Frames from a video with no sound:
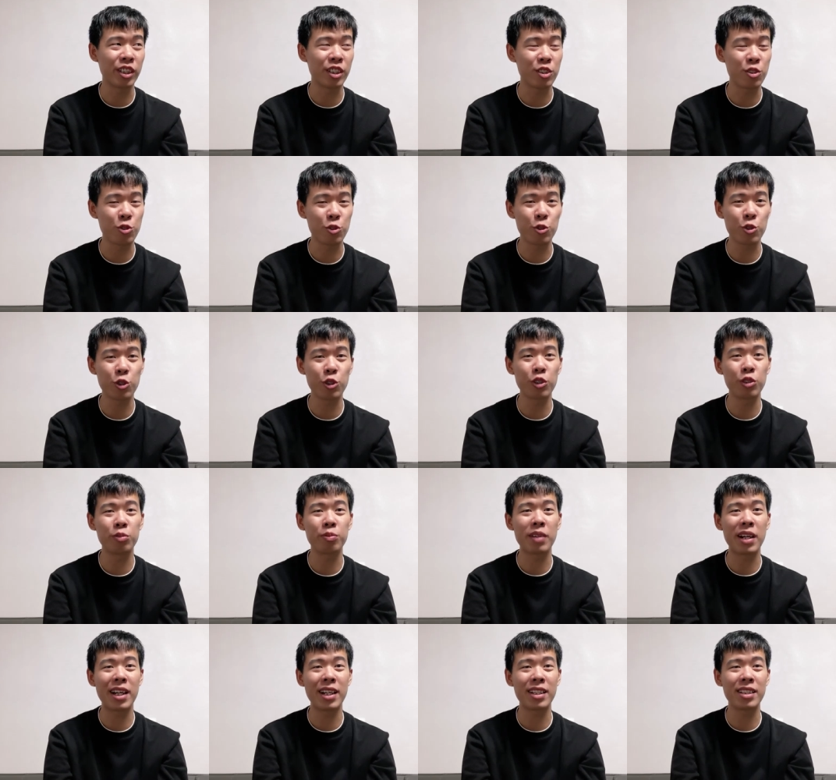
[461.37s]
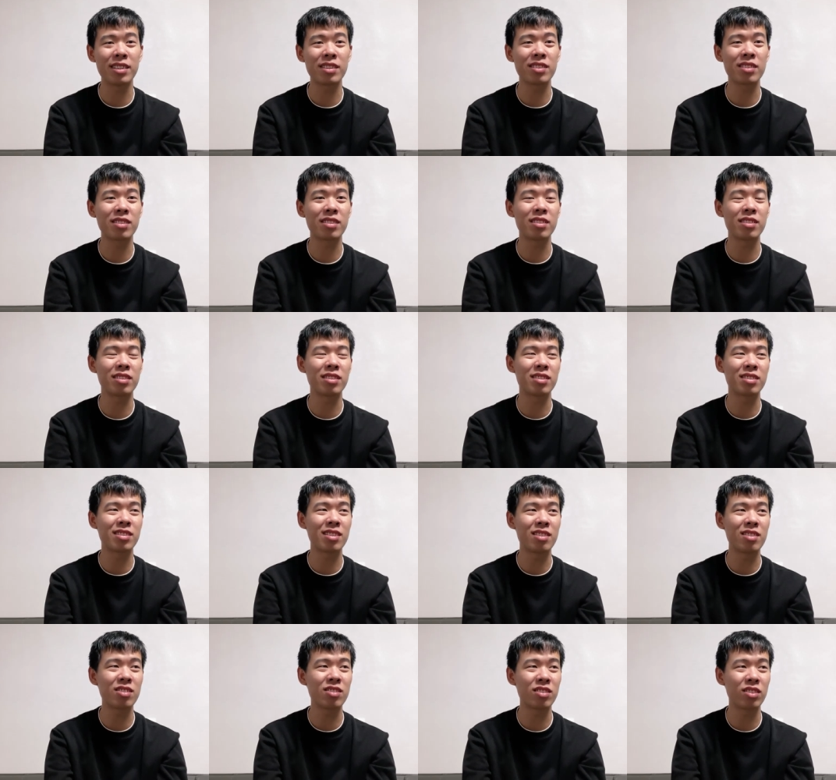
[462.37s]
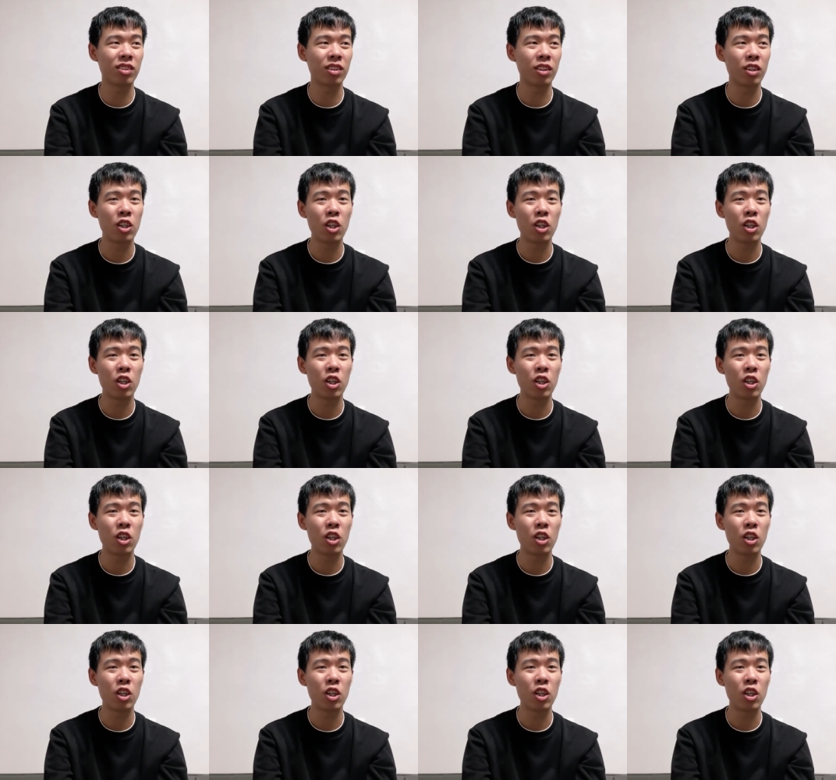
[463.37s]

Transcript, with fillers: controlled by this uh, sensor